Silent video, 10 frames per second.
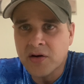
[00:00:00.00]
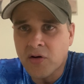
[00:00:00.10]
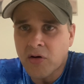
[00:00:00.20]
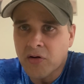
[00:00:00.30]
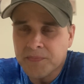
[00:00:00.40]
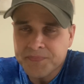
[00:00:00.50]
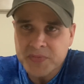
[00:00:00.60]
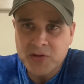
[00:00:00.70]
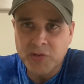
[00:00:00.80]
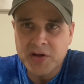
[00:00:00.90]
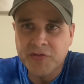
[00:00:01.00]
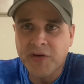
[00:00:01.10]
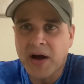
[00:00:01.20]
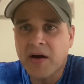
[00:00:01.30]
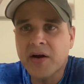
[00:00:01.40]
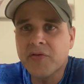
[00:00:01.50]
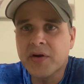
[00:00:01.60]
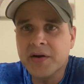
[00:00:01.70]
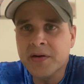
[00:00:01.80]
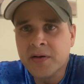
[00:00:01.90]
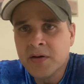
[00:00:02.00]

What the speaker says: know, 300 to 500